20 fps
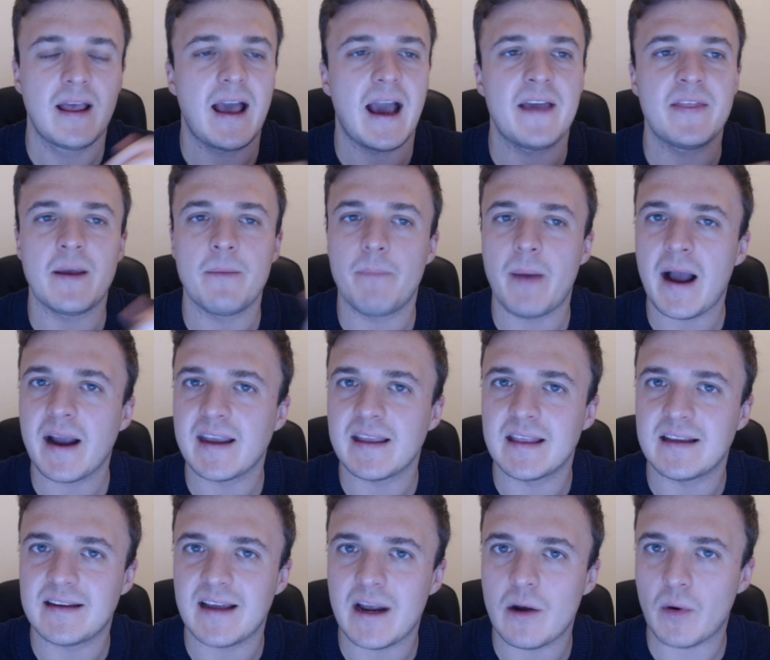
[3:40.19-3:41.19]
And then back in
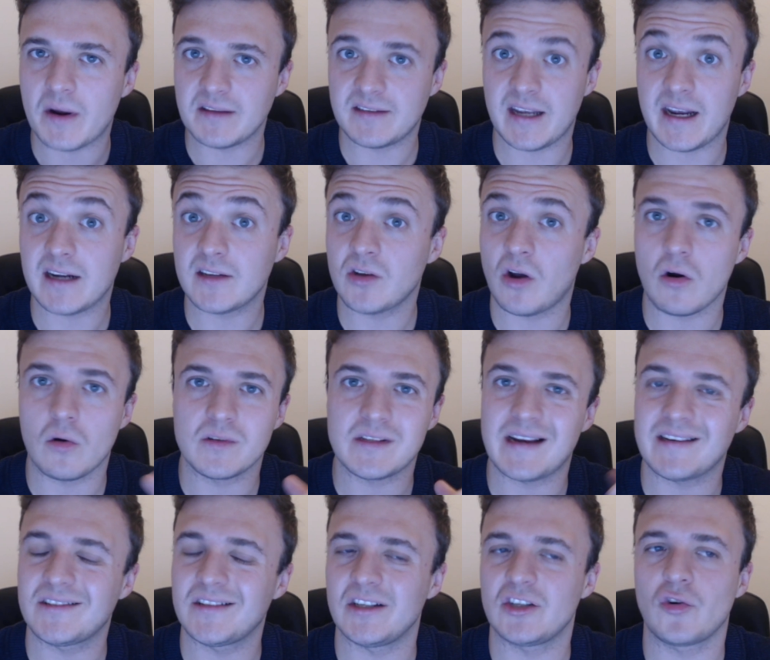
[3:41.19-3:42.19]
the day when TikTok was
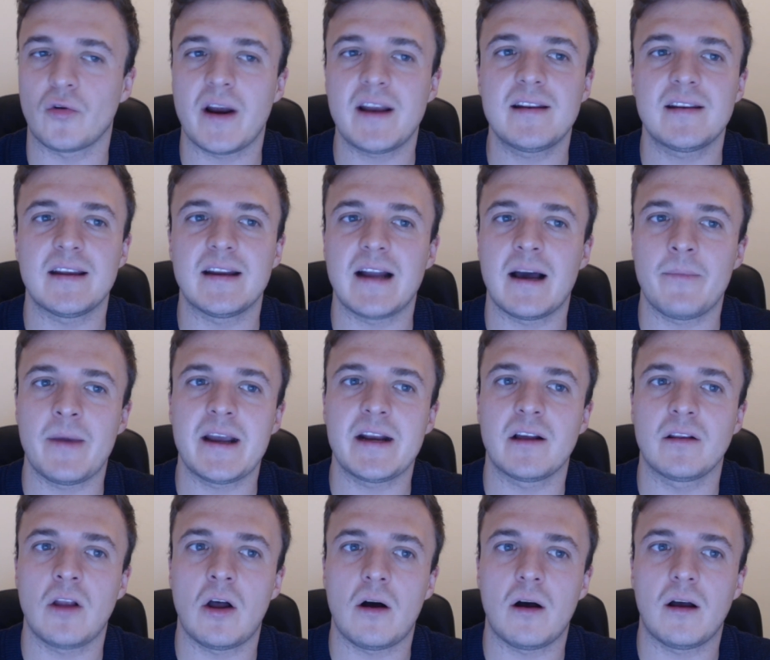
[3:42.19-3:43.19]
actually trending, I made a
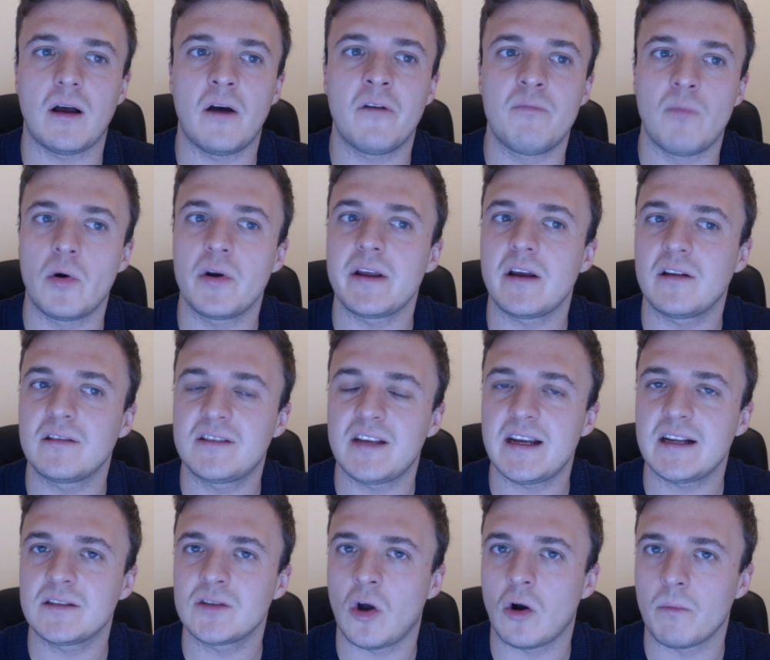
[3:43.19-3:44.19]
lot of money on
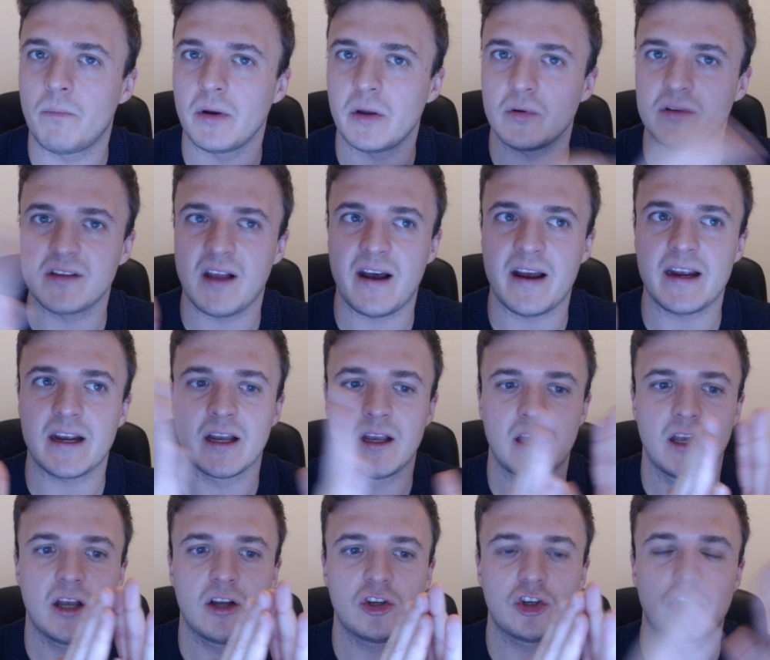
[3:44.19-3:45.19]
TikTok, but it was like
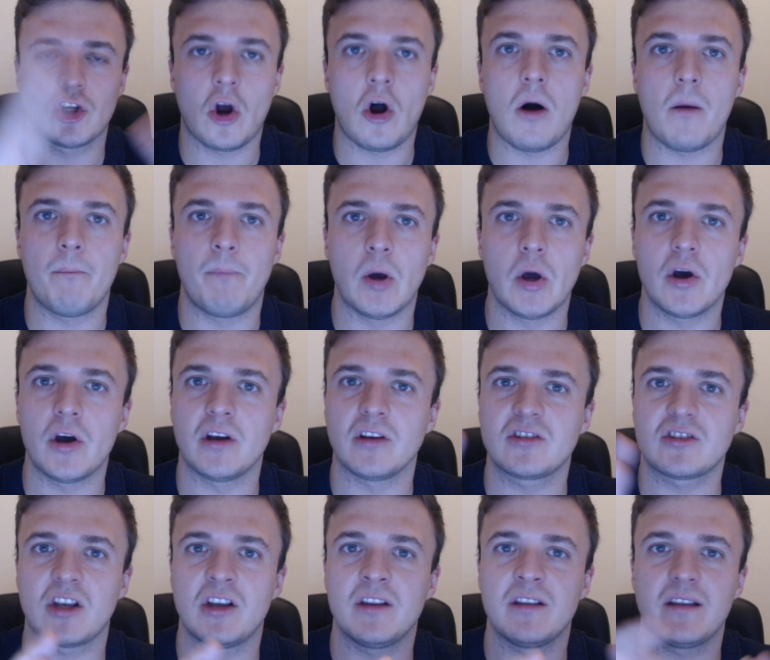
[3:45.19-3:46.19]
short
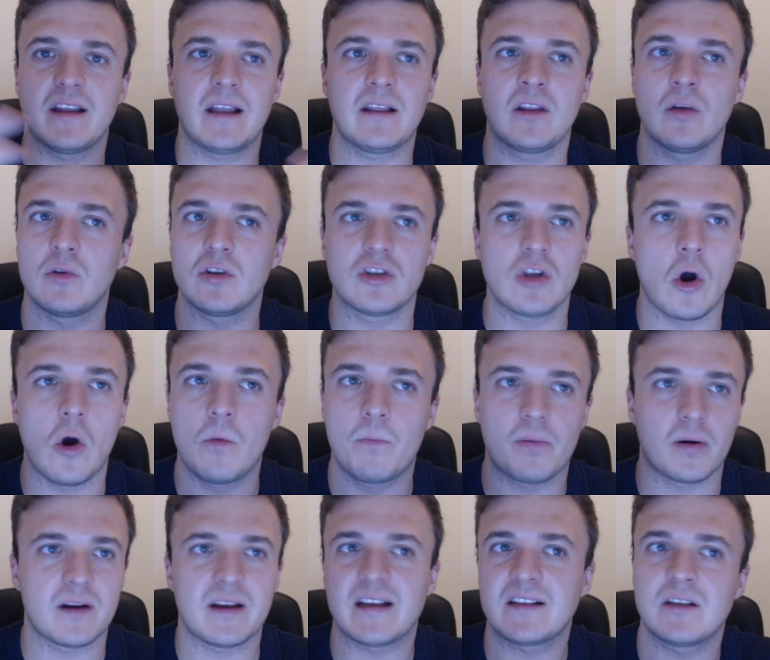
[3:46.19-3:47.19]
bursts and there was no
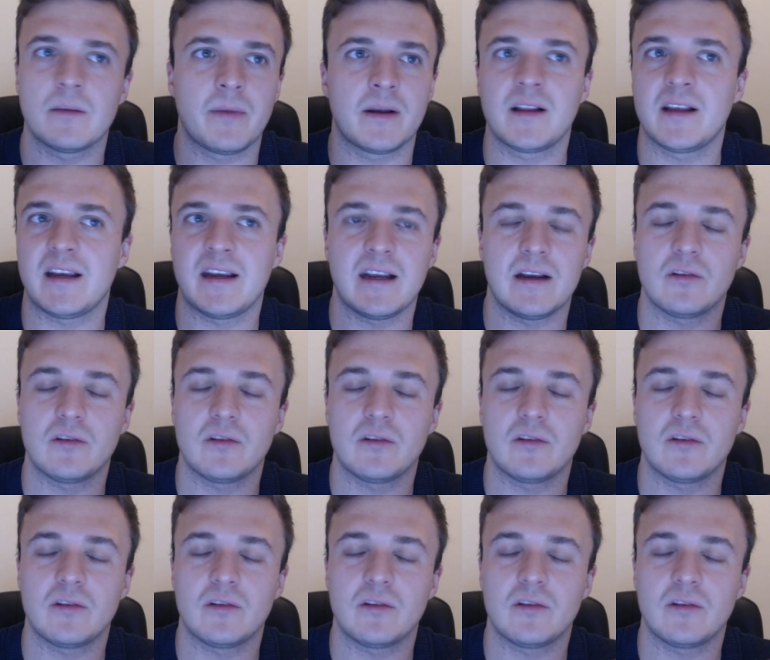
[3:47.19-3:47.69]
predictability.